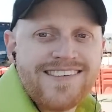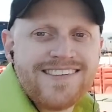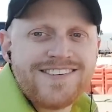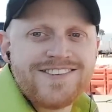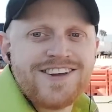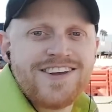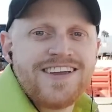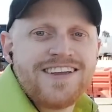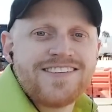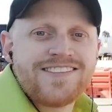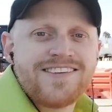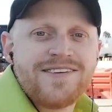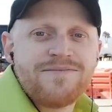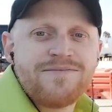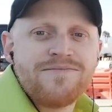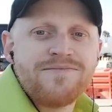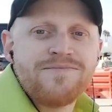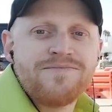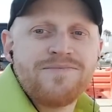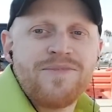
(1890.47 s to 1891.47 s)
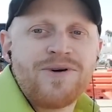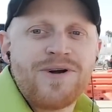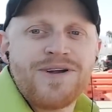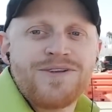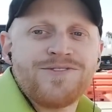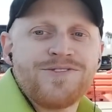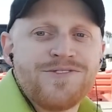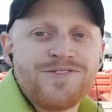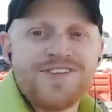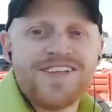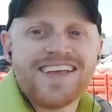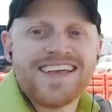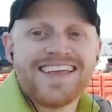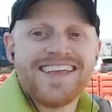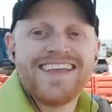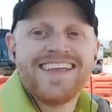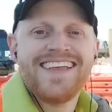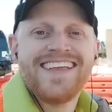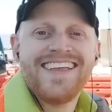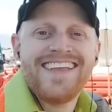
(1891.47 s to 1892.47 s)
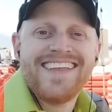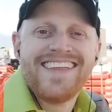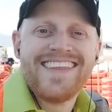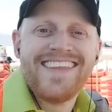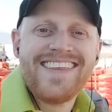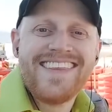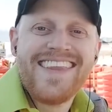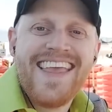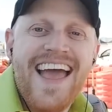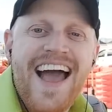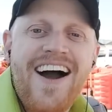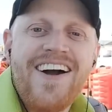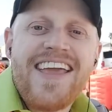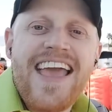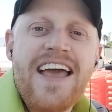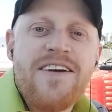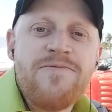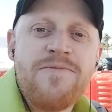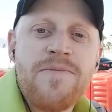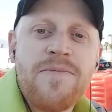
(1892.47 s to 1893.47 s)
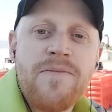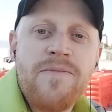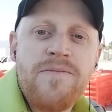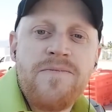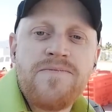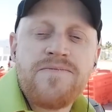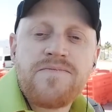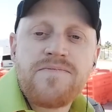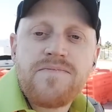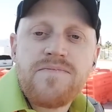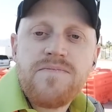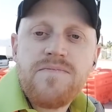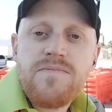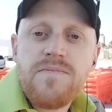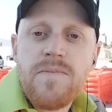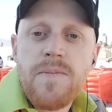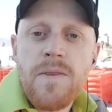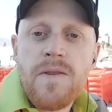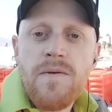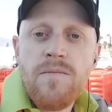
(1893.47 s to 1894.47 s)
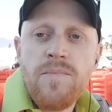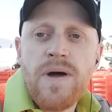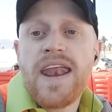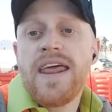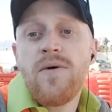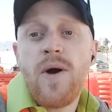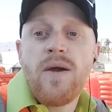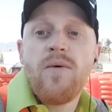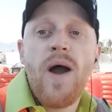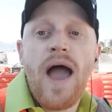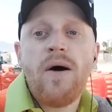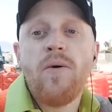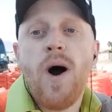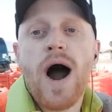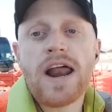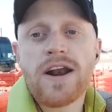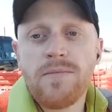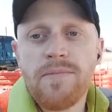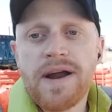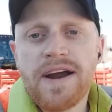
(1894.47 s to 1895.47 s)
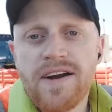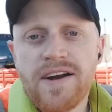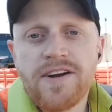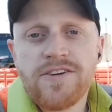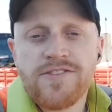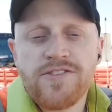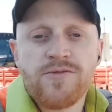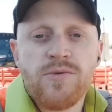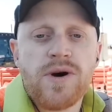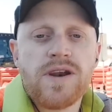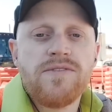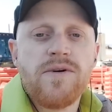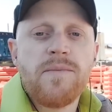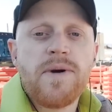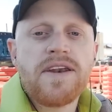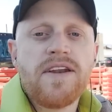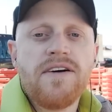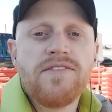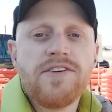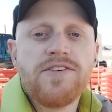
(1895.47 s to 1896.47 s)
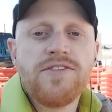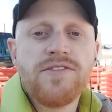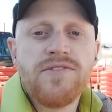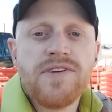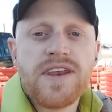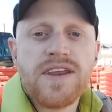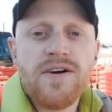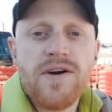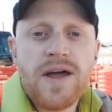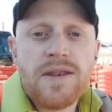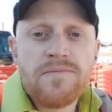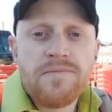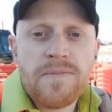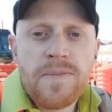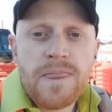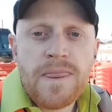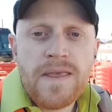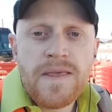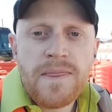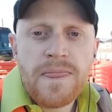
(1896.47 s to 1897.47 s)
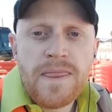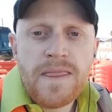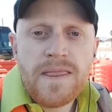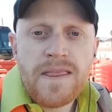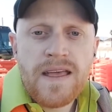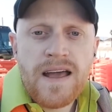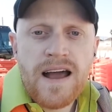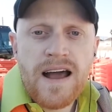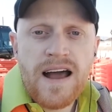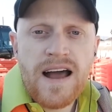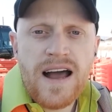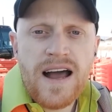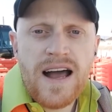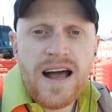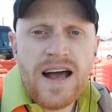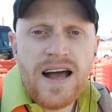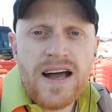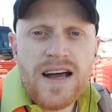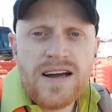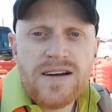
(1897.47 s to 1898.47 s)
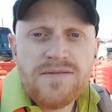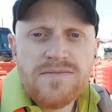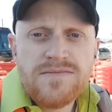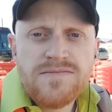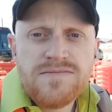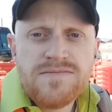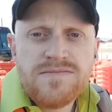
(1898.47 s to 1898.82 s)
let's show you something more interesting okay but anyway, well, water barriers is one of them I'd love to do a video on. Um,